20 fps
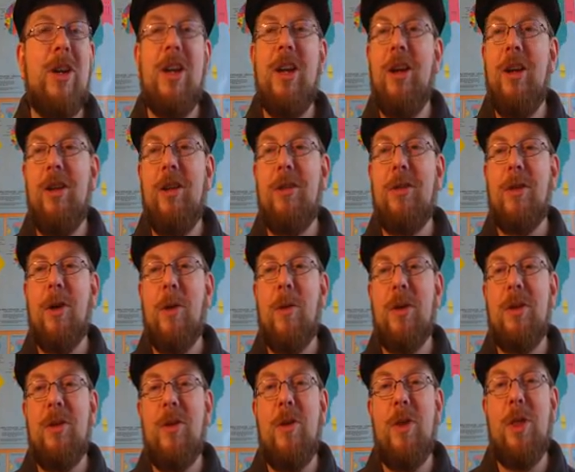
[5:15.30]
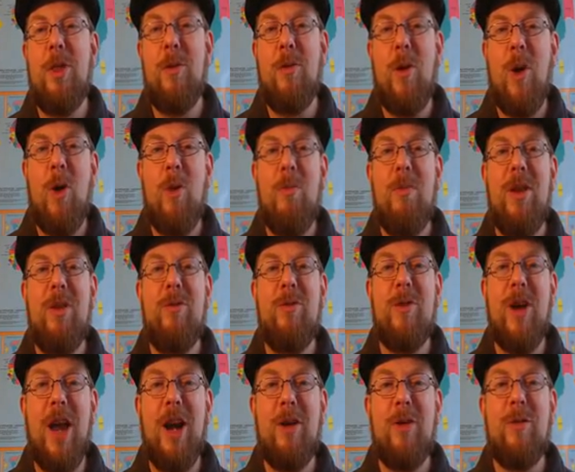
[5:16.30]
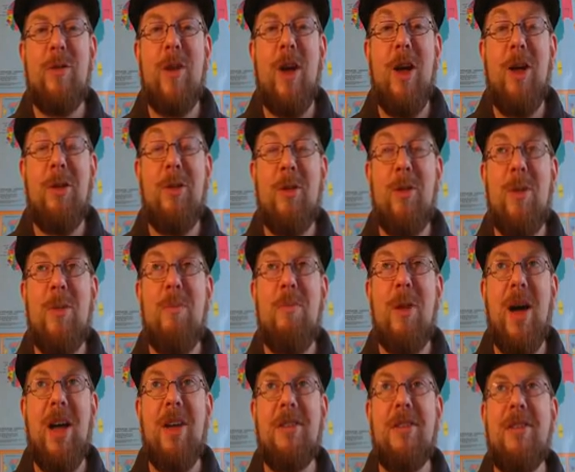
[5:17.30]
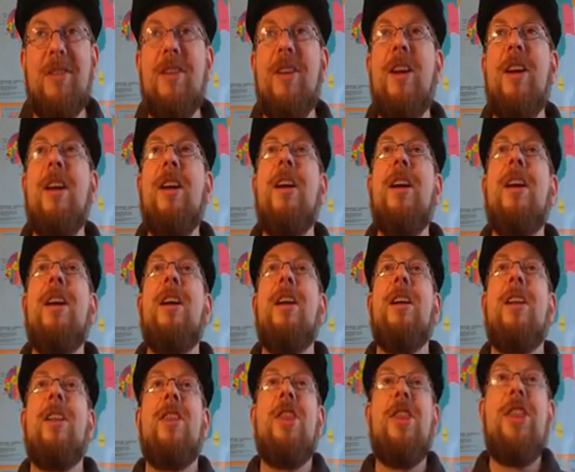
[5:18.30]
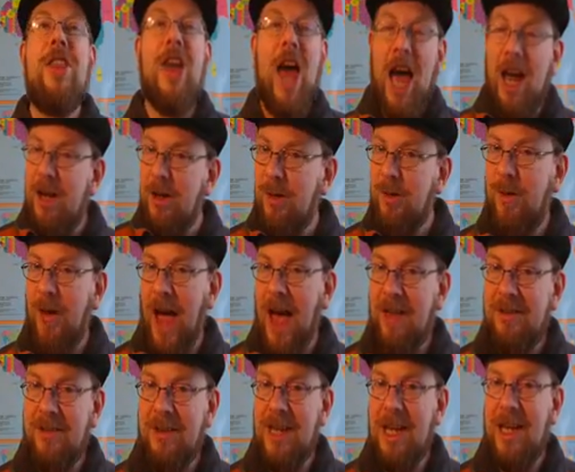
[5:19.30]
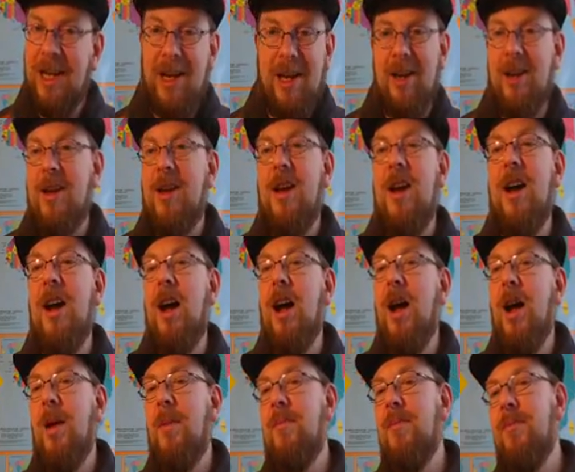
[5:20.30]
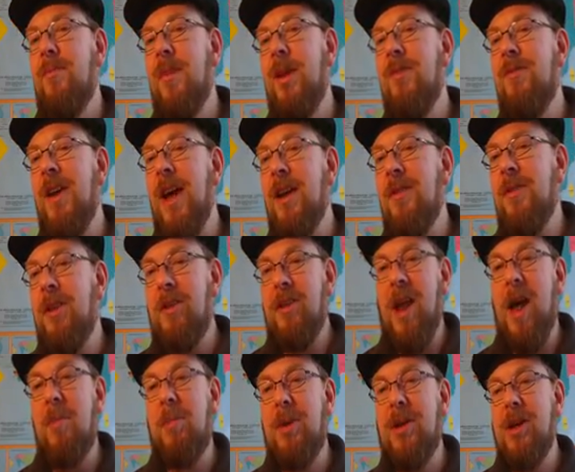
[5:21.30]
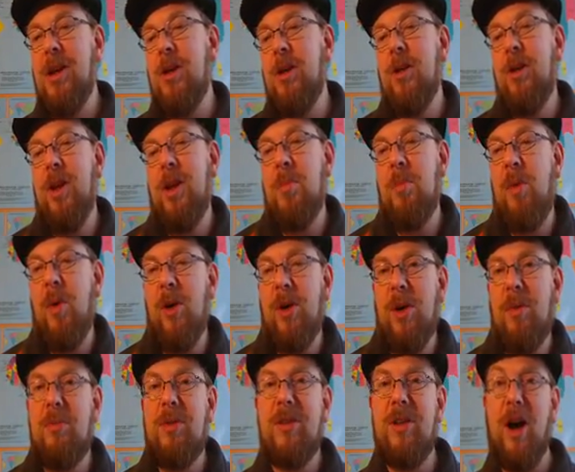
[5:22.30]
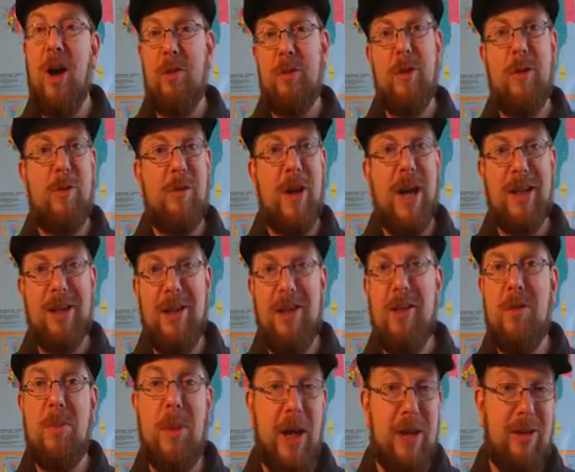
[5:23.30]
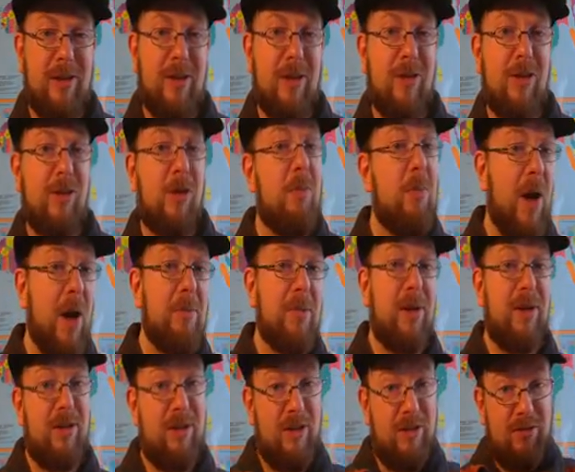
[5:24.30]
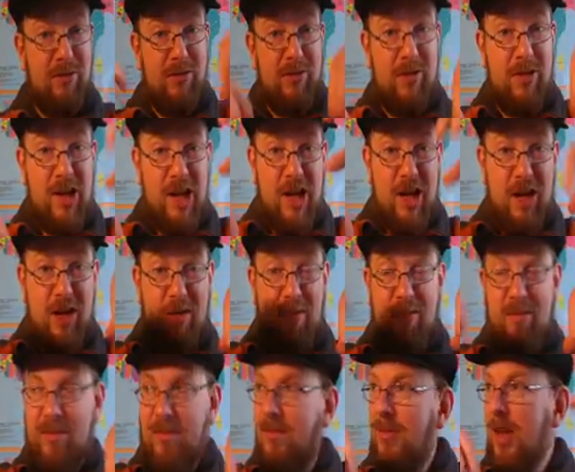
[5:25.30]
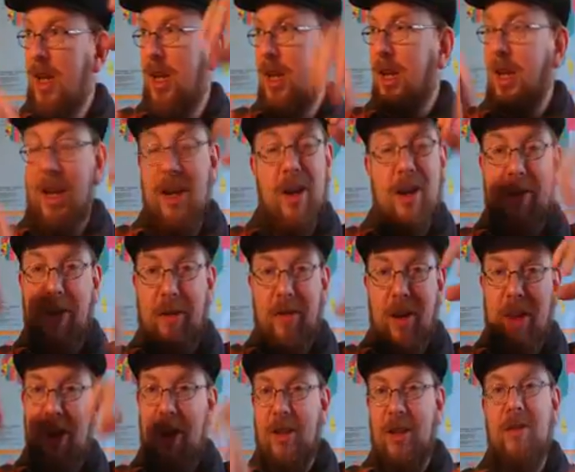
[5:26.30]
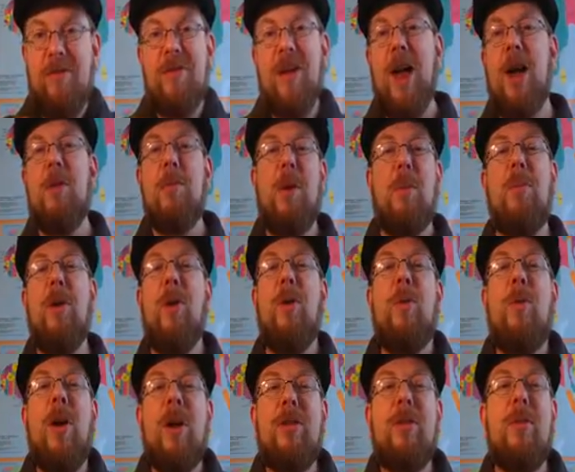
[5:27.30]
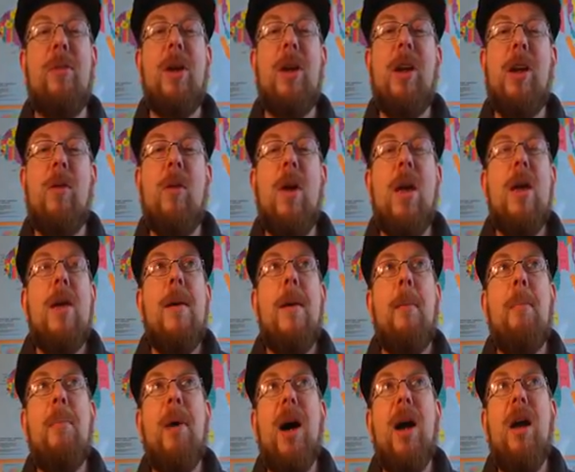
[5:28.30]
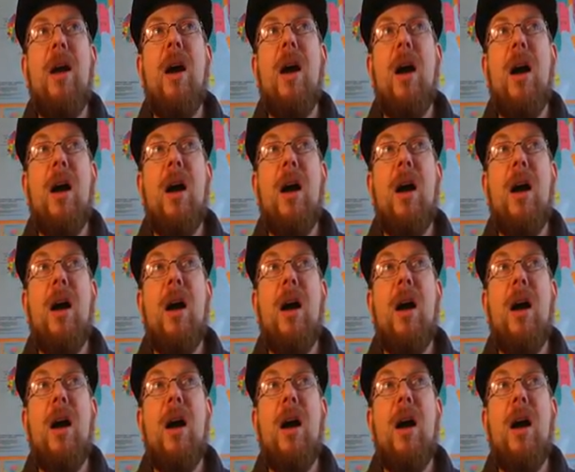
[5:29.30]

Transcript: is going to throw Medvedev under the bus. That is fascinating. Medvedev is not particularly important himself. In fact, he's basically just a puppet. He does everything that Vladimir Putin wants him to do. But